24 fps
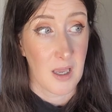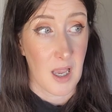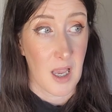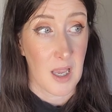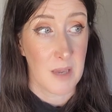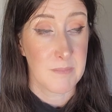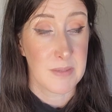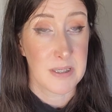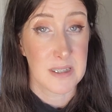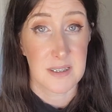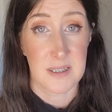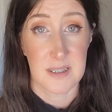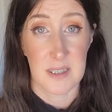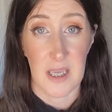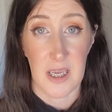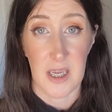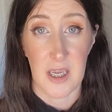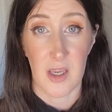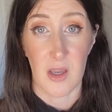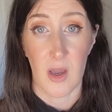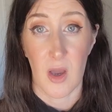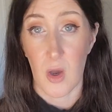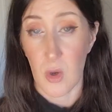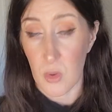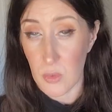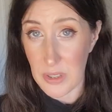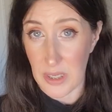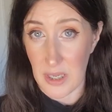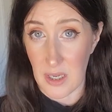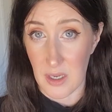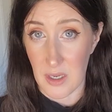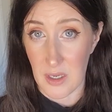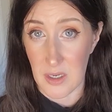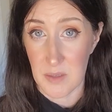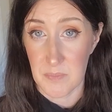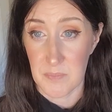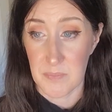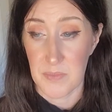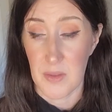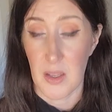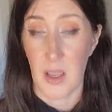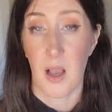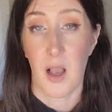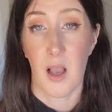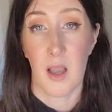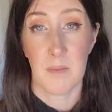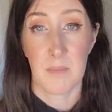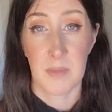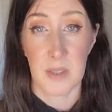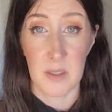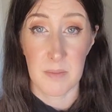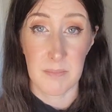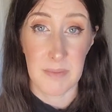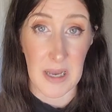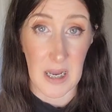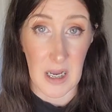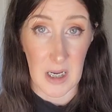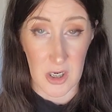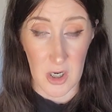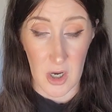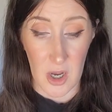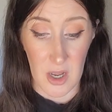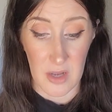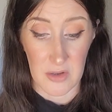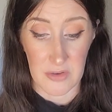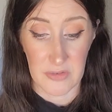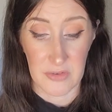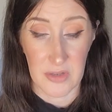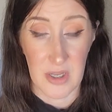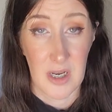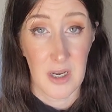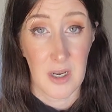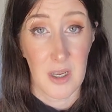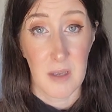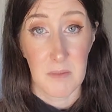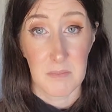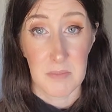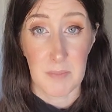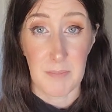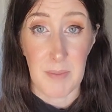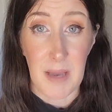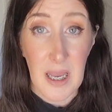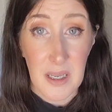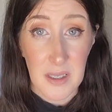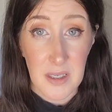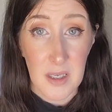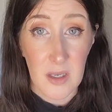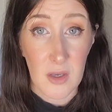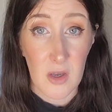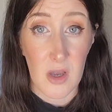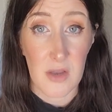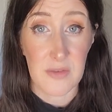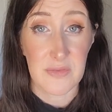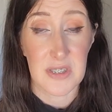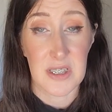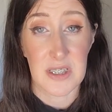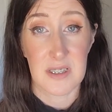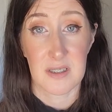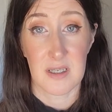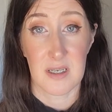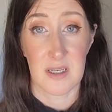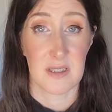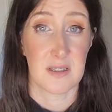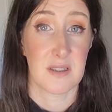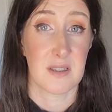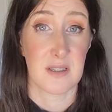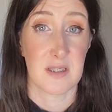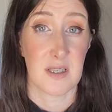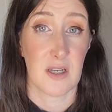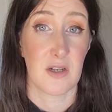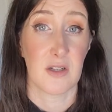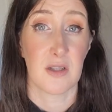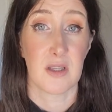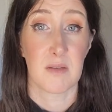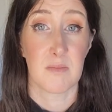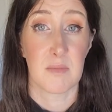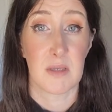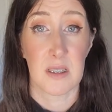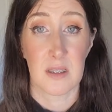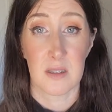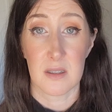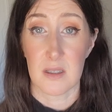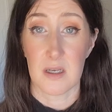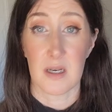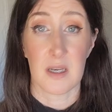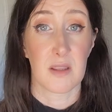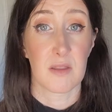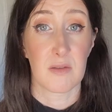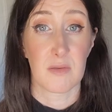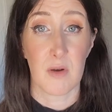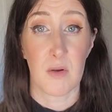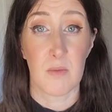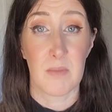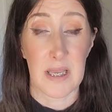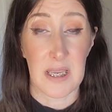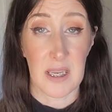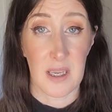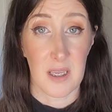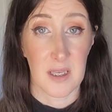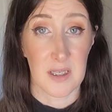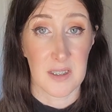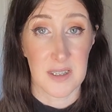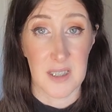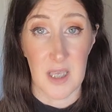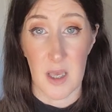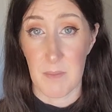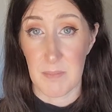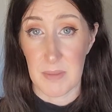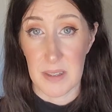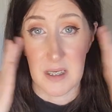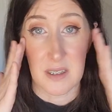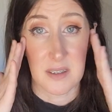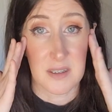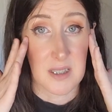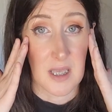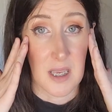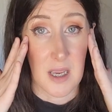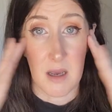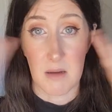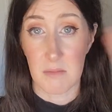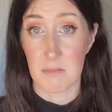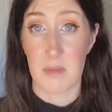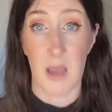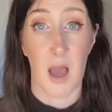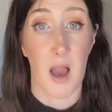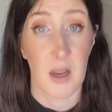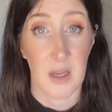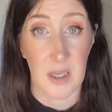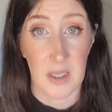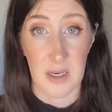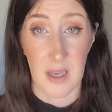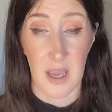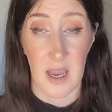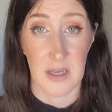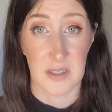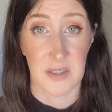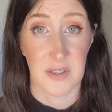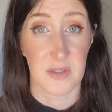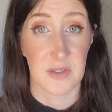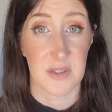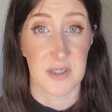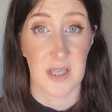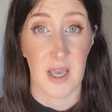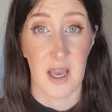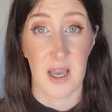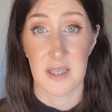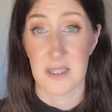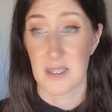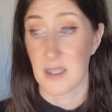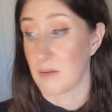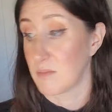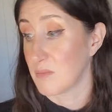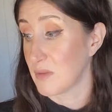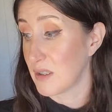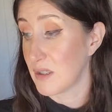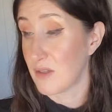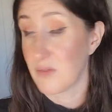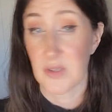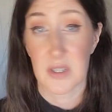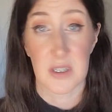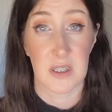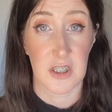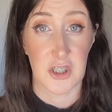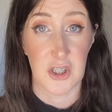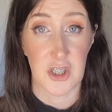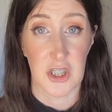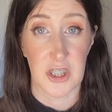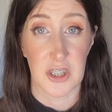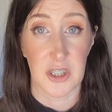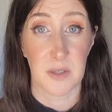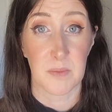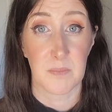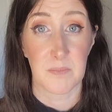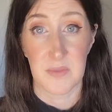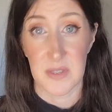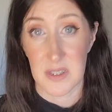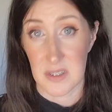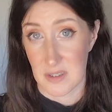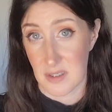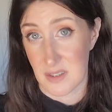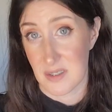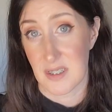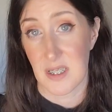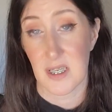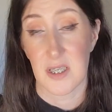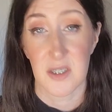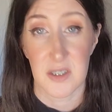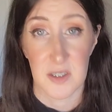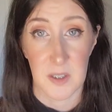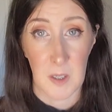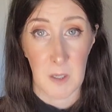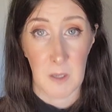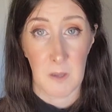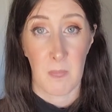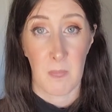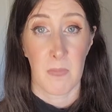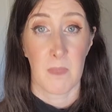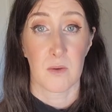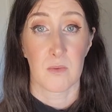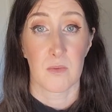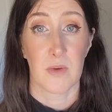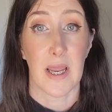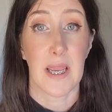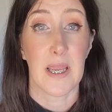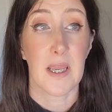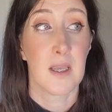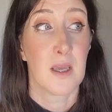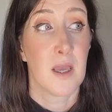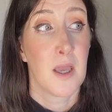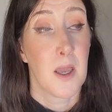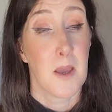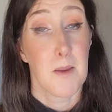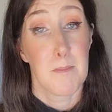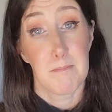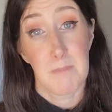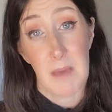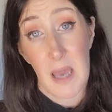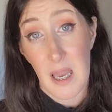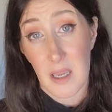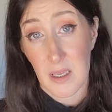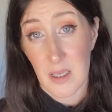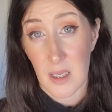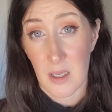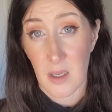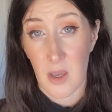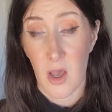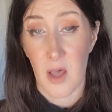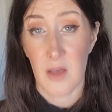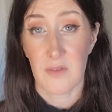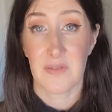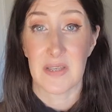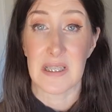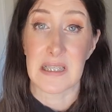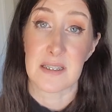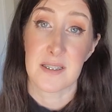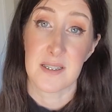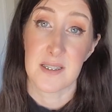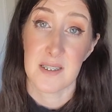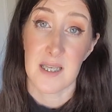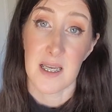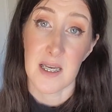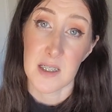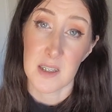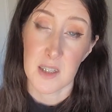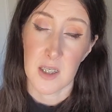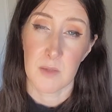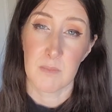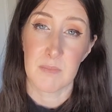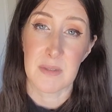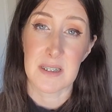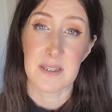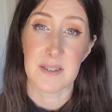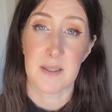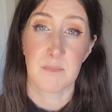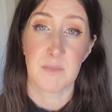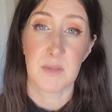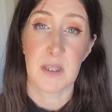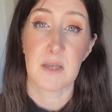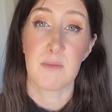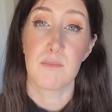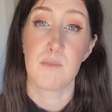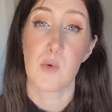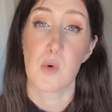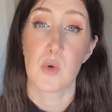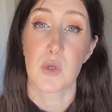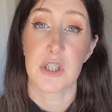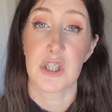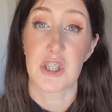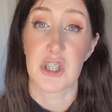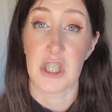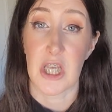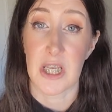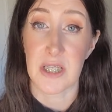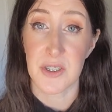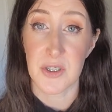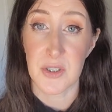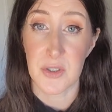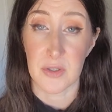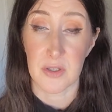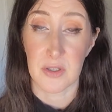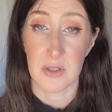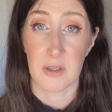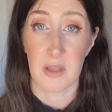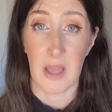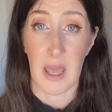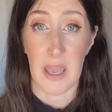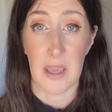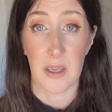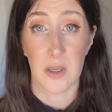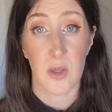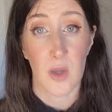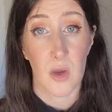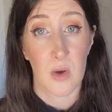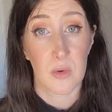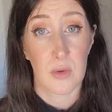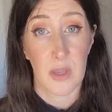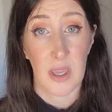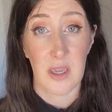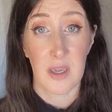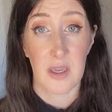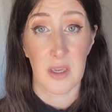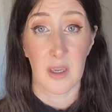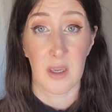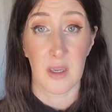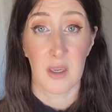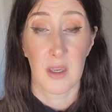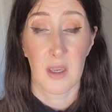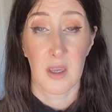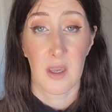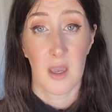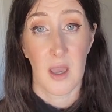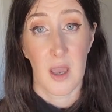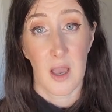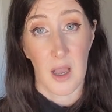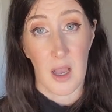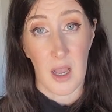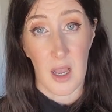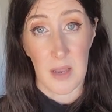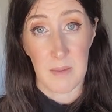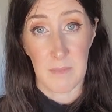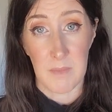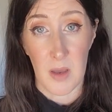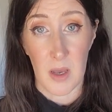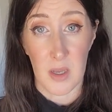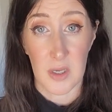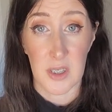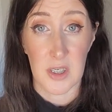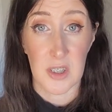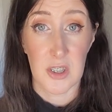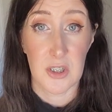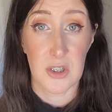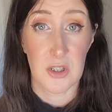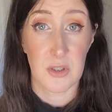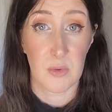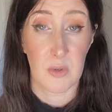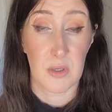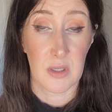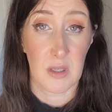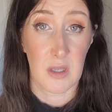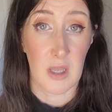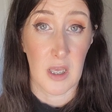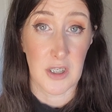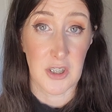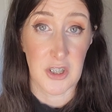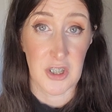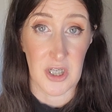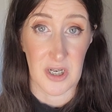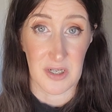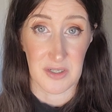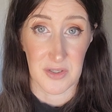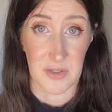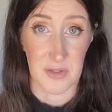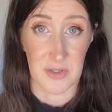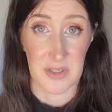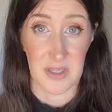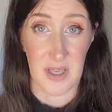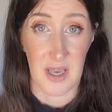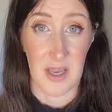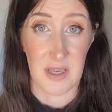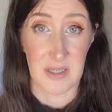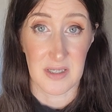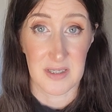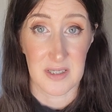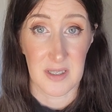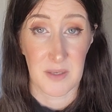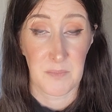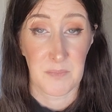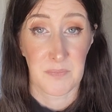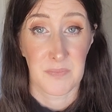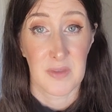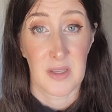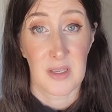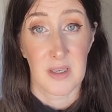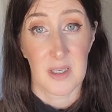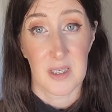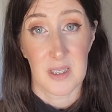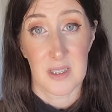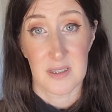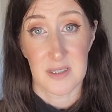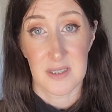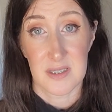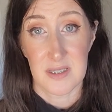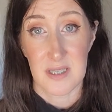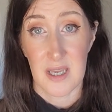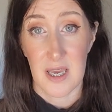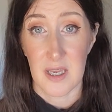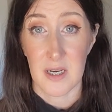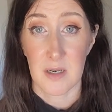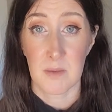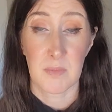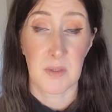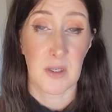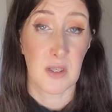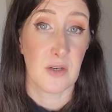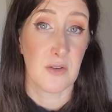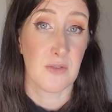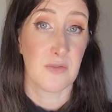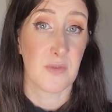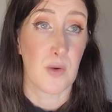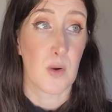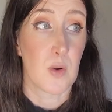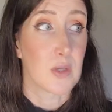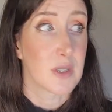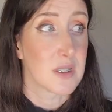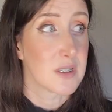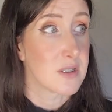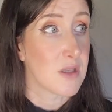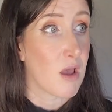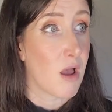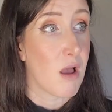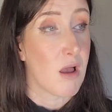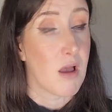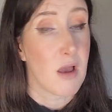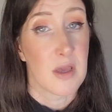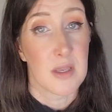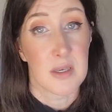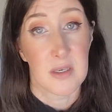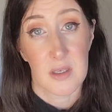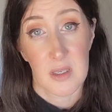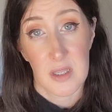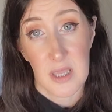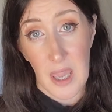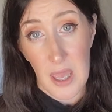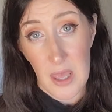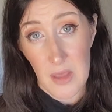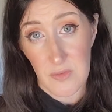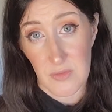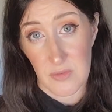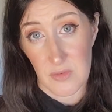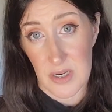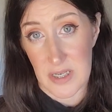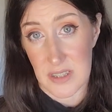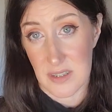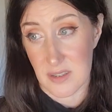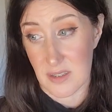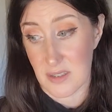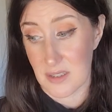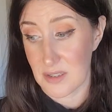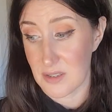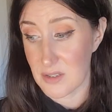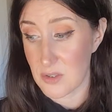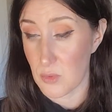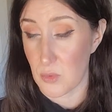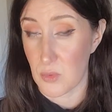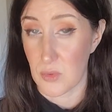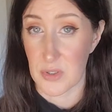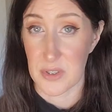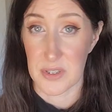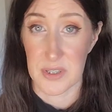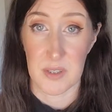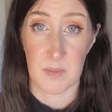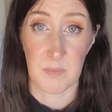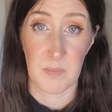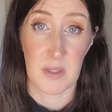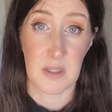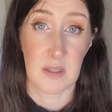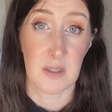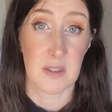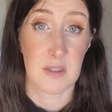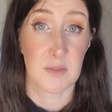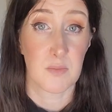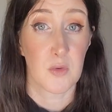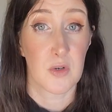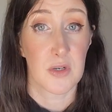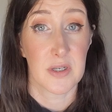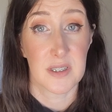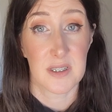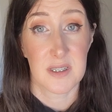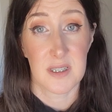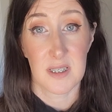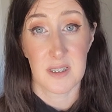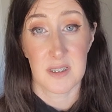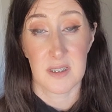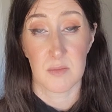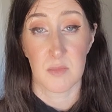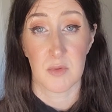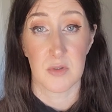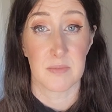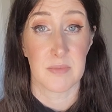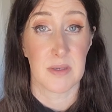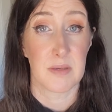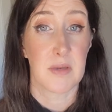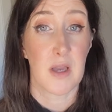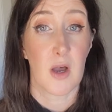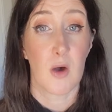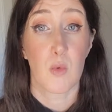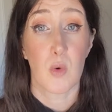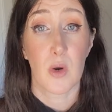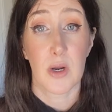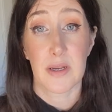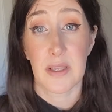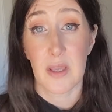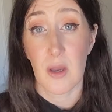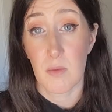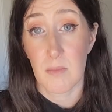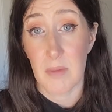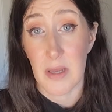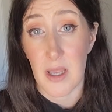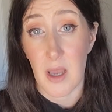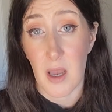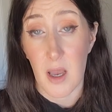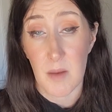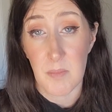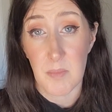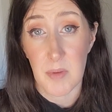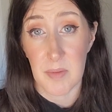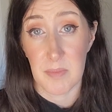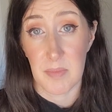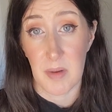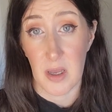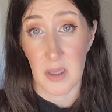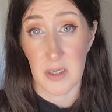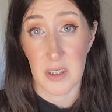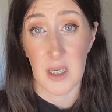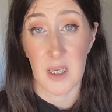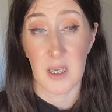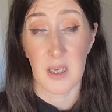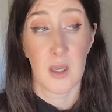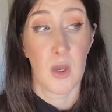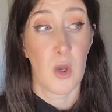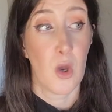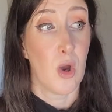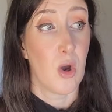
I might say, okay, I'm gonna back off. But backing off doesn't necessarily mean that I throw my hands up and I say, I'm not going to exercise, I'm leaving the gym, this is it, right? Backing off instead can be something more gentle, like, okay, I'm not going to do a lunge exercise. Instead, I'm going to focus on calf raises or something that's more accessible. Maybe I'll work out my upper body,